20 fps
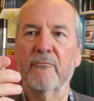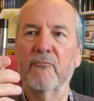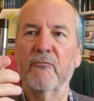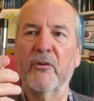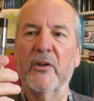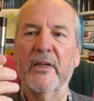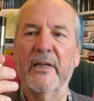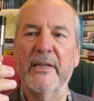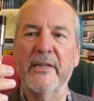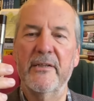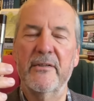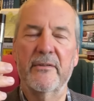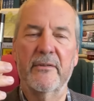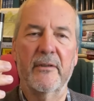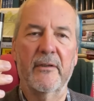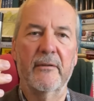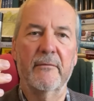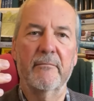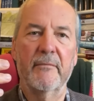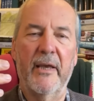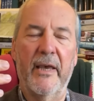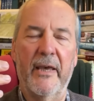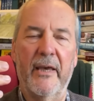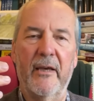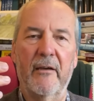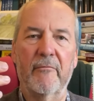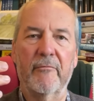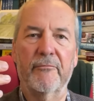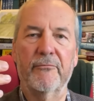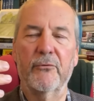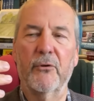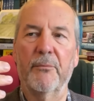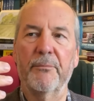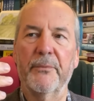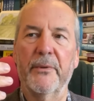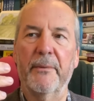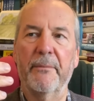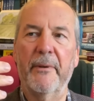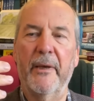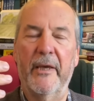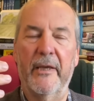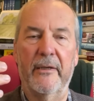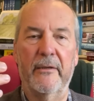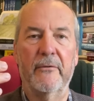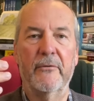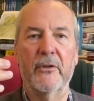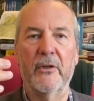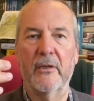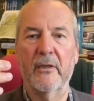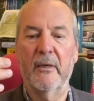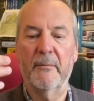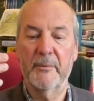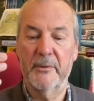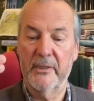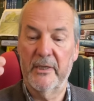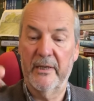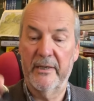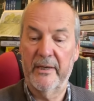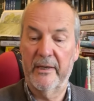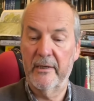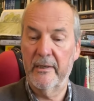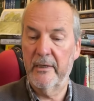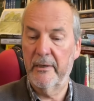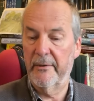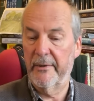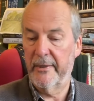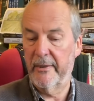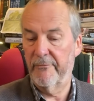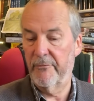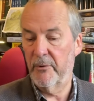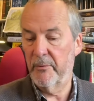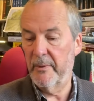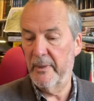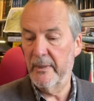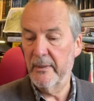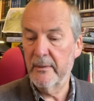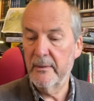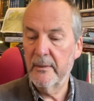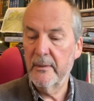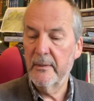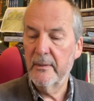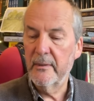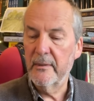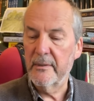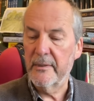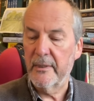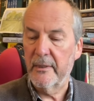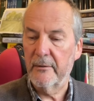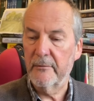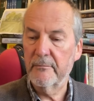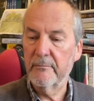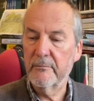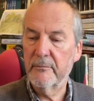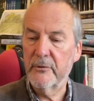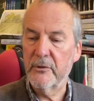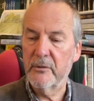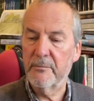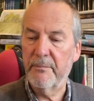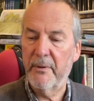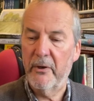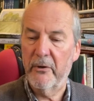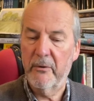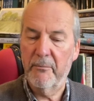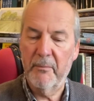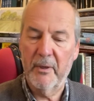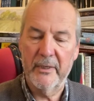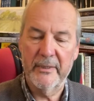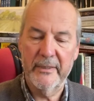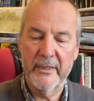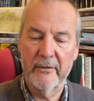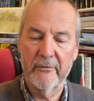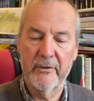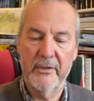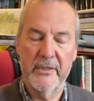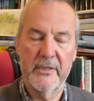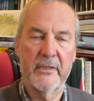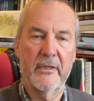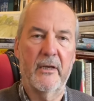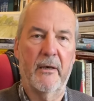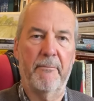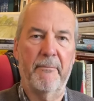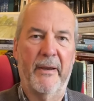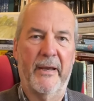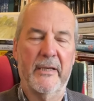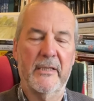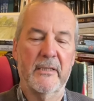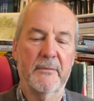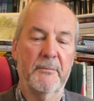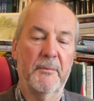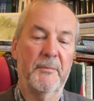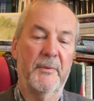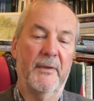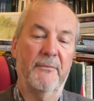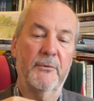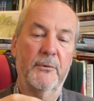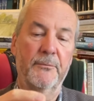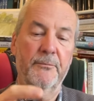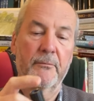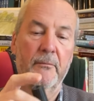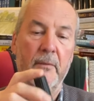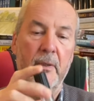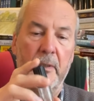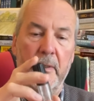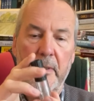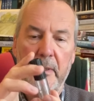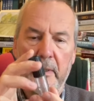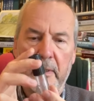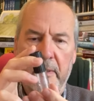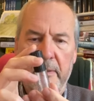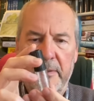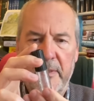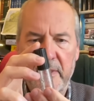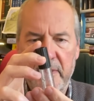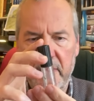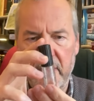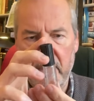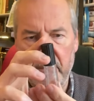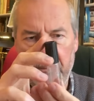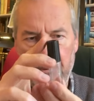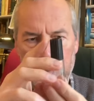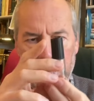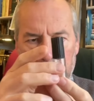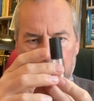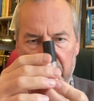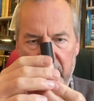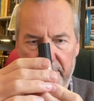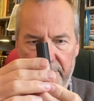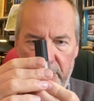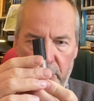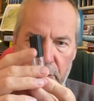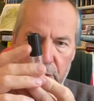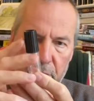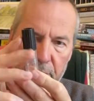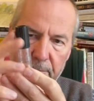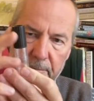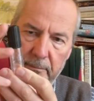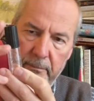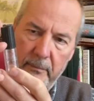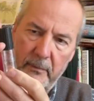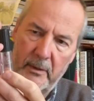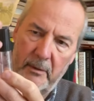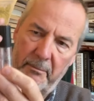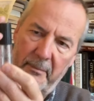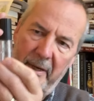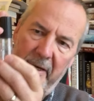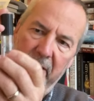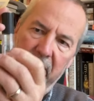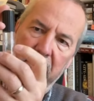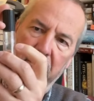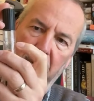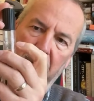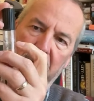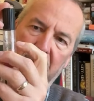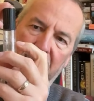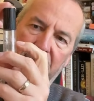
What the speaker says: release the air from the pen, you're liable to get ink going everywhere. So just bear in mind there is a maximum level. This is the Pineda version. The maximum